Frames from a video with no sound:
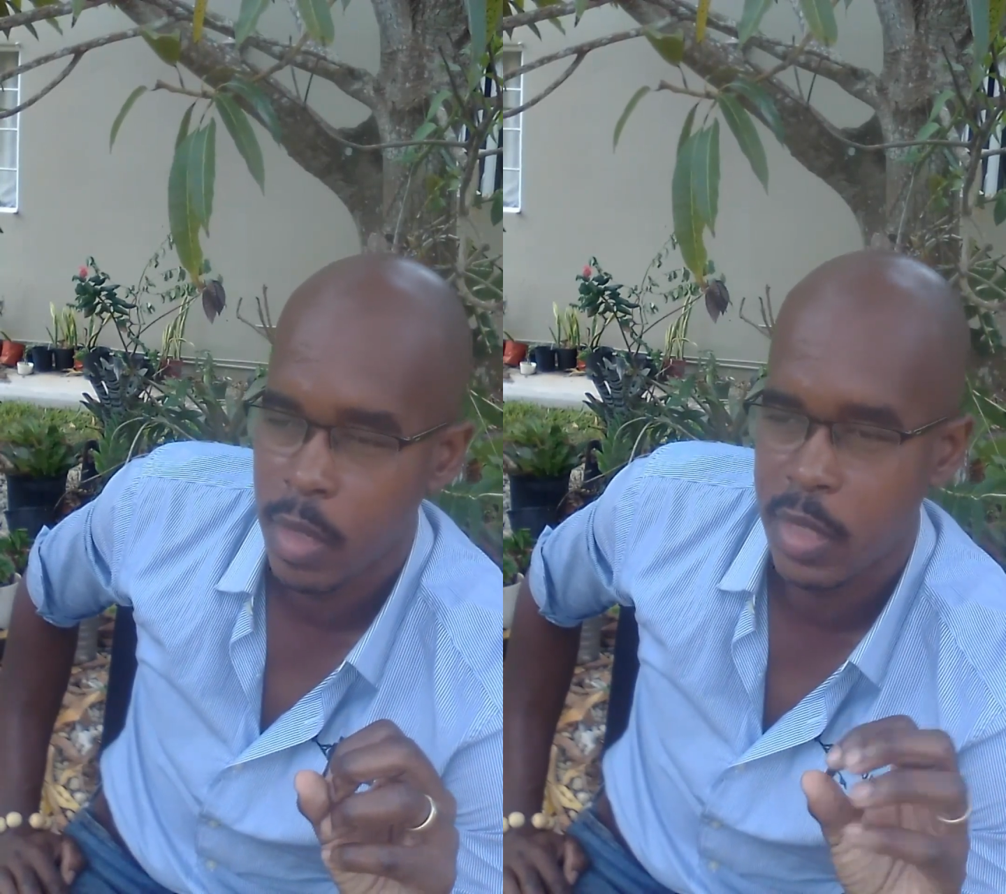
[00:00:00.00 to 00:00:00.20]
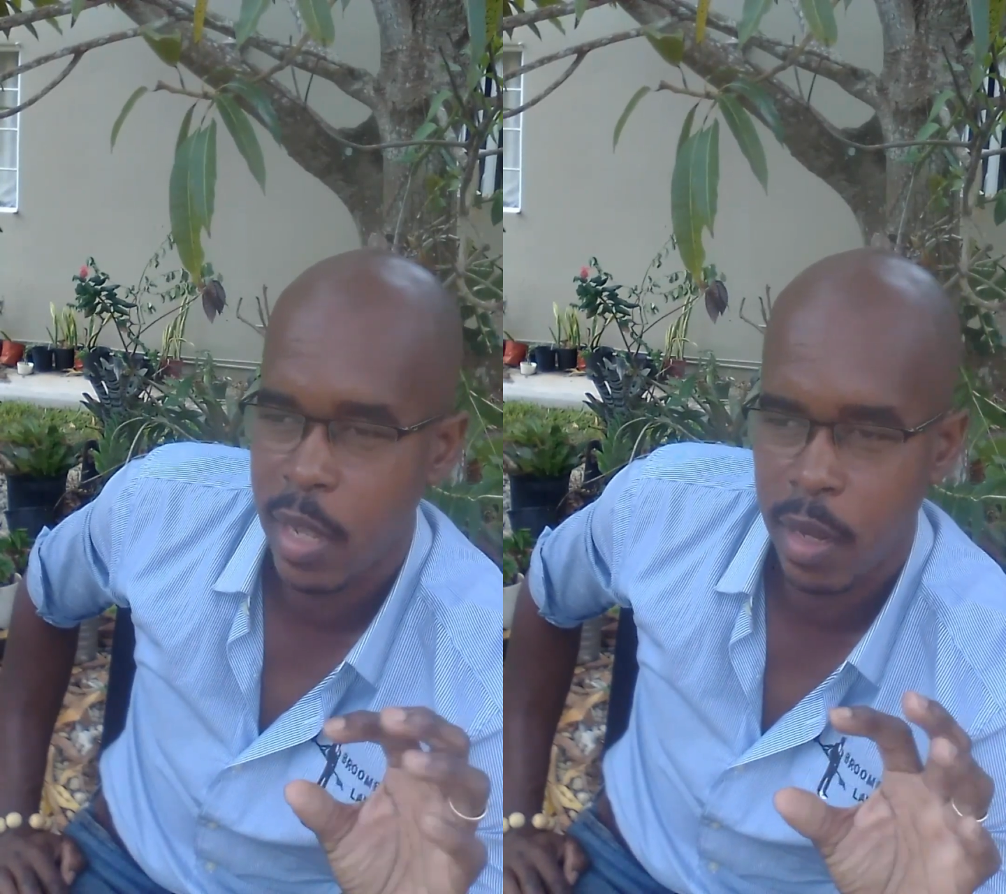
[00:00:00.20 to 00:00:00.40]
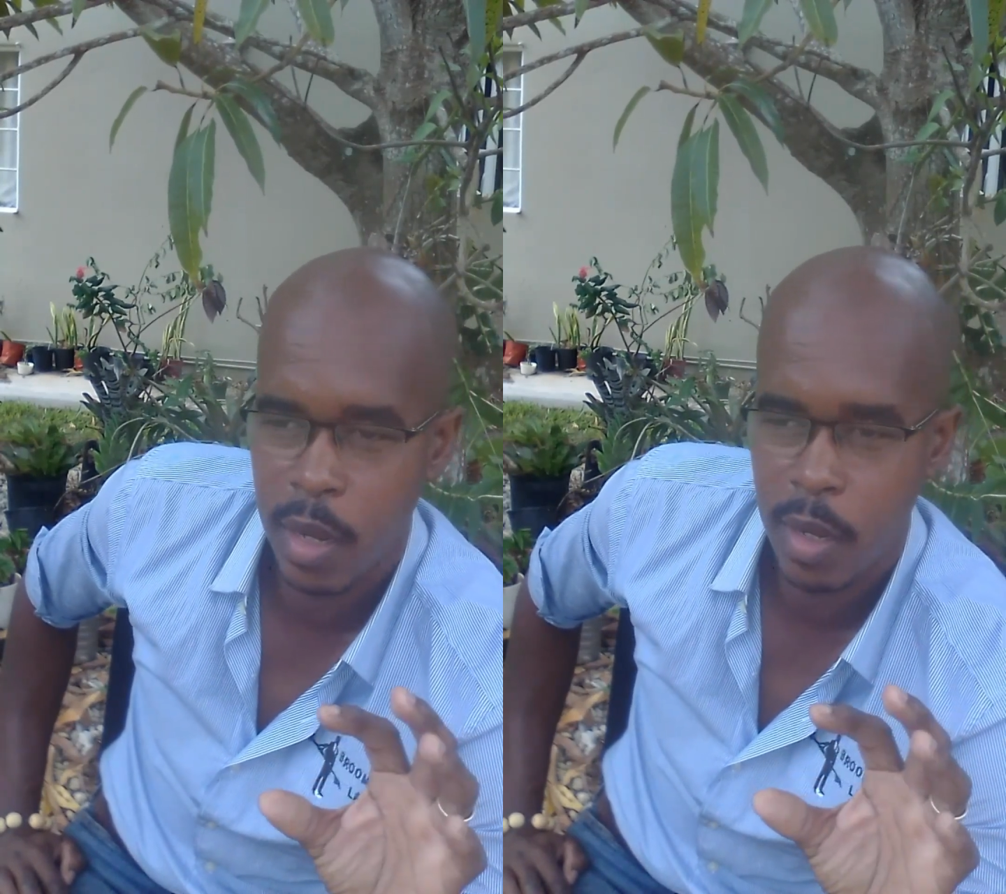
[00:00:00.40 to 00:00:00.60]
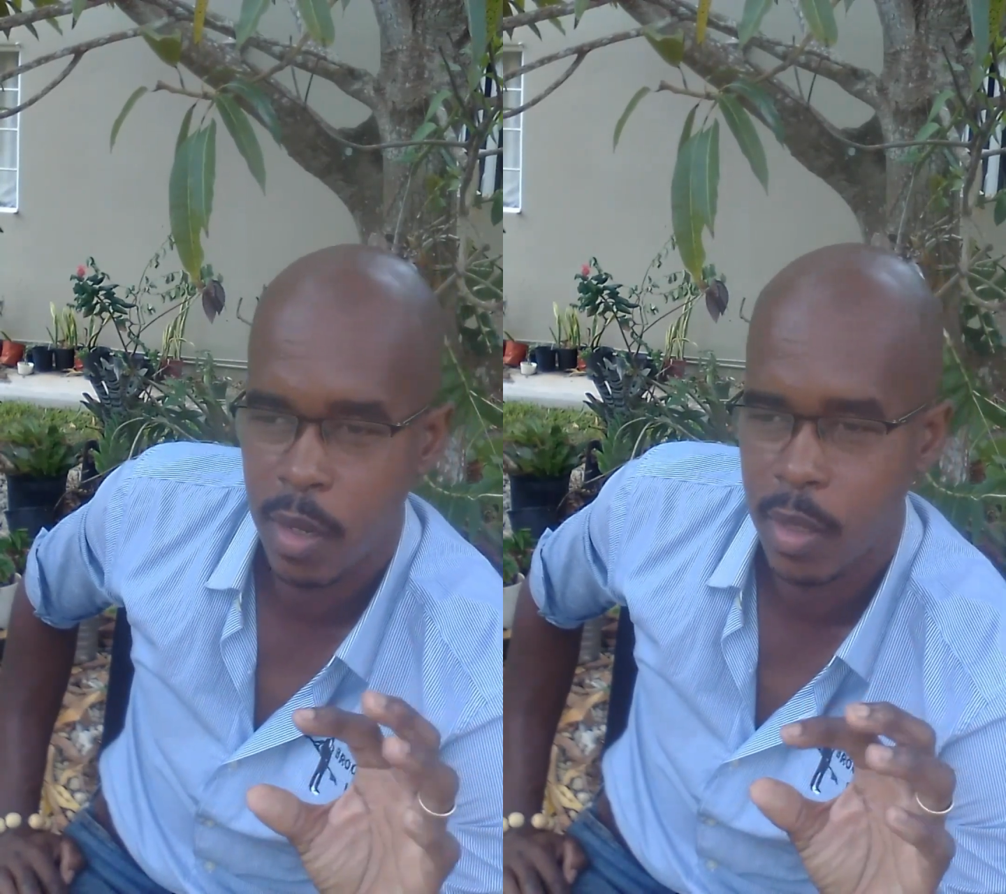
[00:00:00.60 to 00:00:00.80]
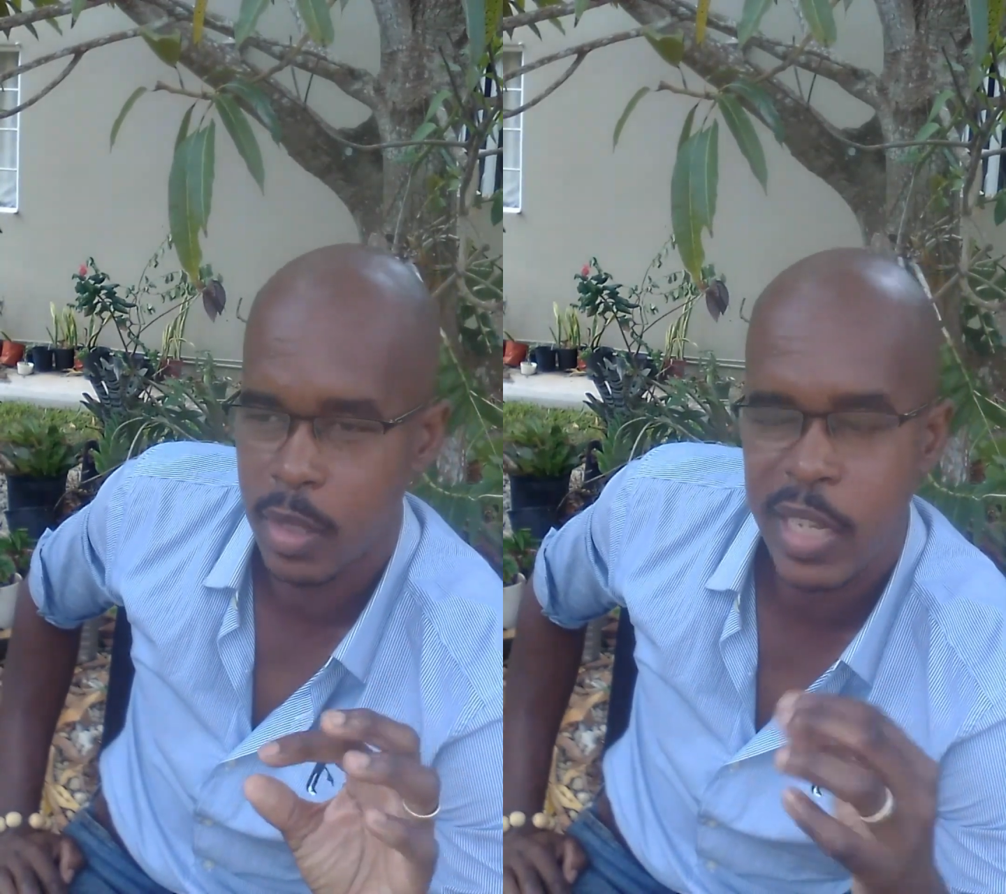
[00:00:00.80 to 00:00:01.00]
It's like,
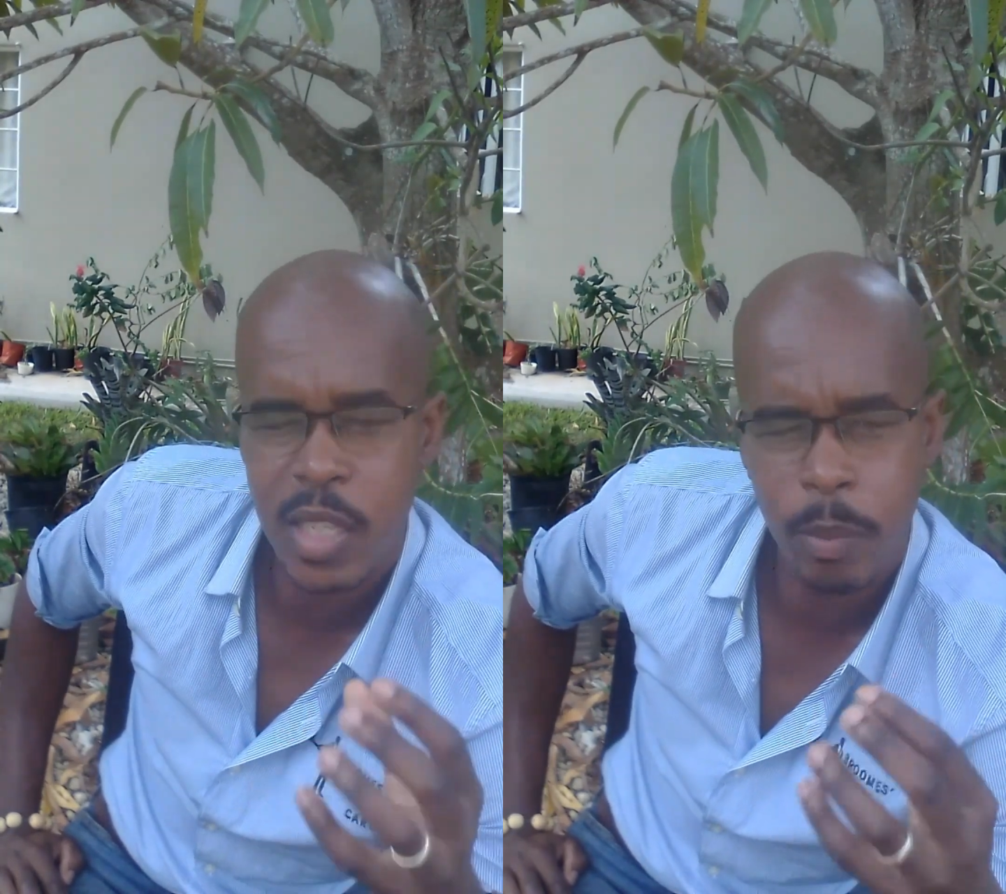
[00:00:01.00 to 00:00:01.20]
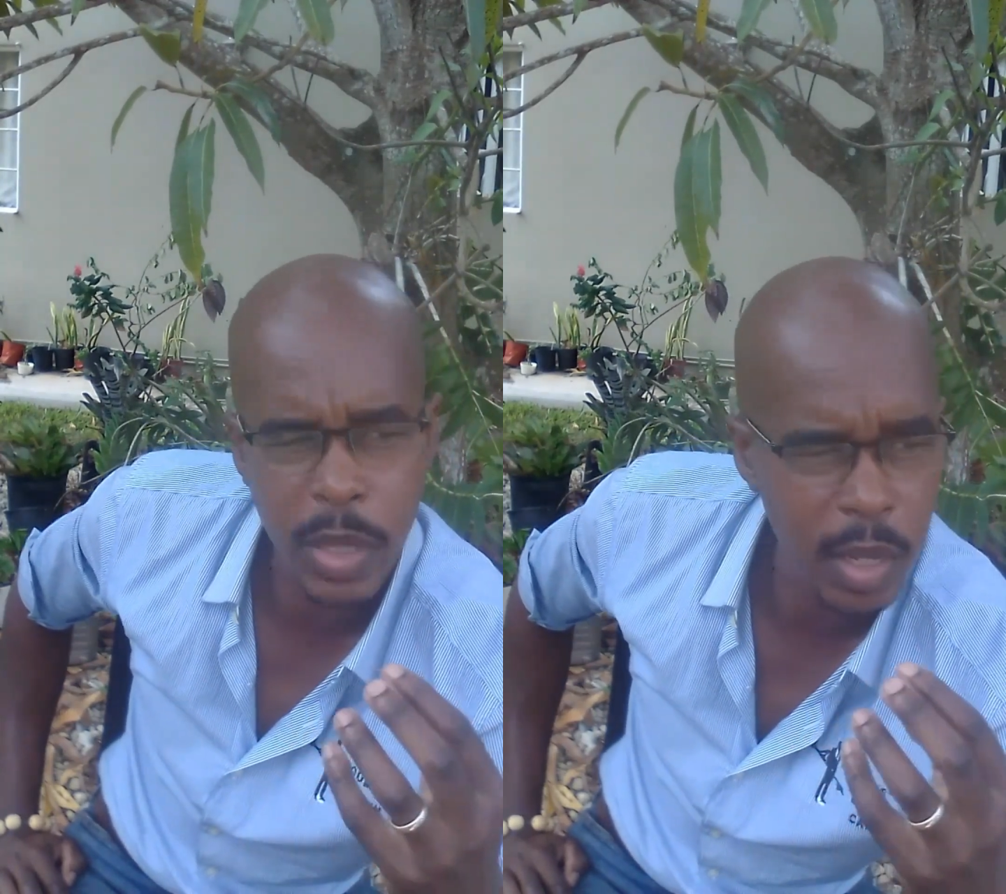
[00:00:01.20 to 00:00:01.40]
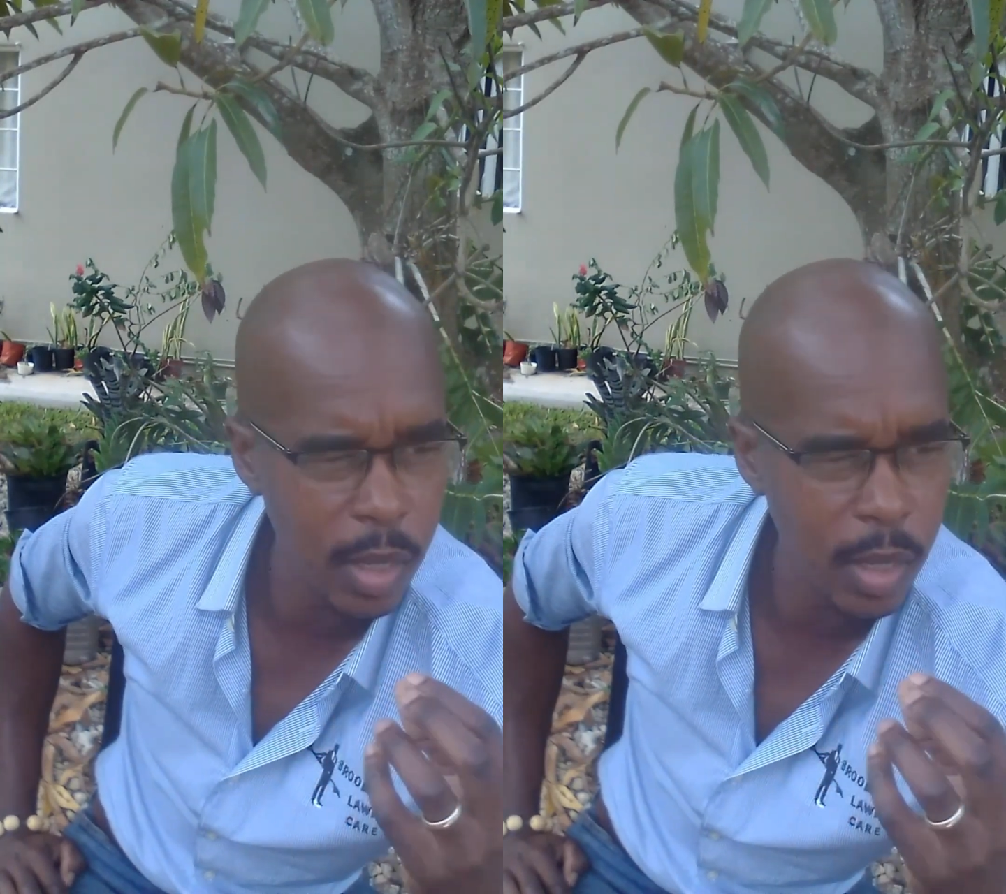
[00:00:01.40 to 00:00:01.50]
that's something